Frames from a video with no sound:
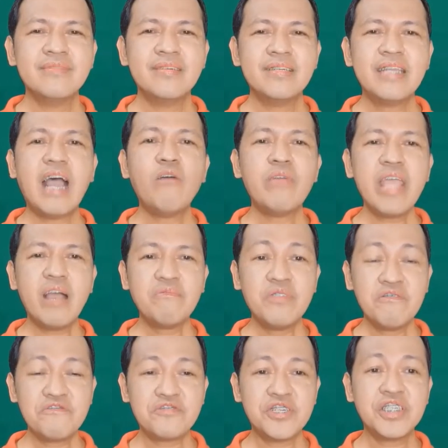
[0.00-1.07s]
Now we have
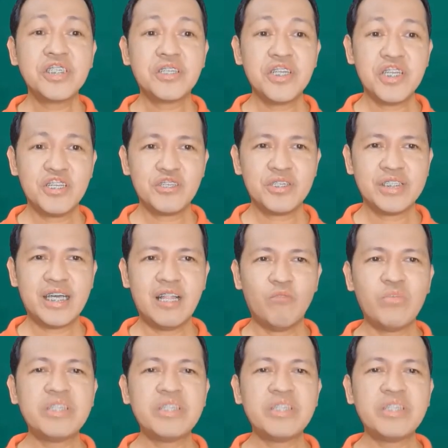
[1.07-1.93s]
the first conditional,